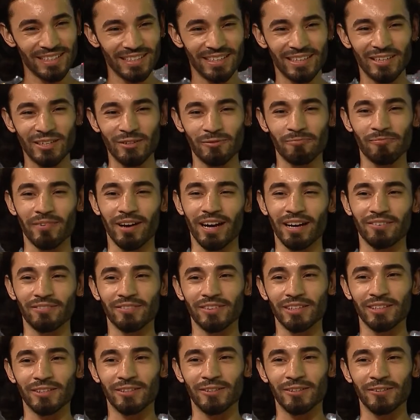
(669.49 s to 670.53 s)
I
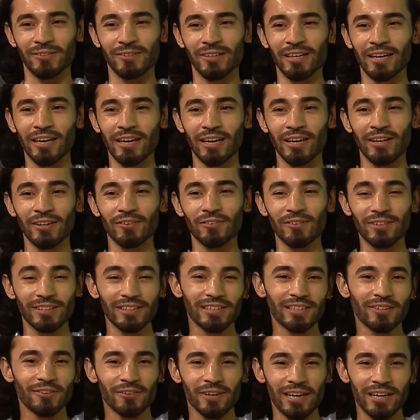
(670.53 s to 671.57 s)
feel really
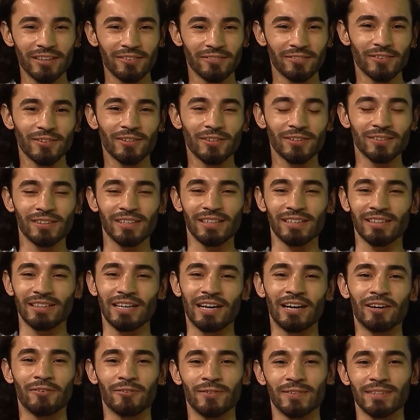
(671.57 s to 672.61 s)
grateful that
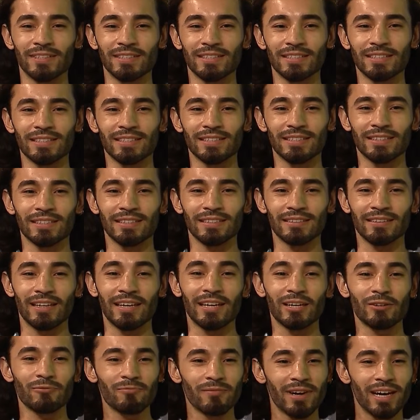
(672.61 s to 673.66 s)
that was
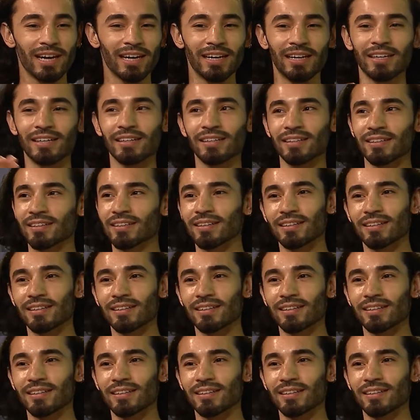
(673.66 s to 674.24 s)
like my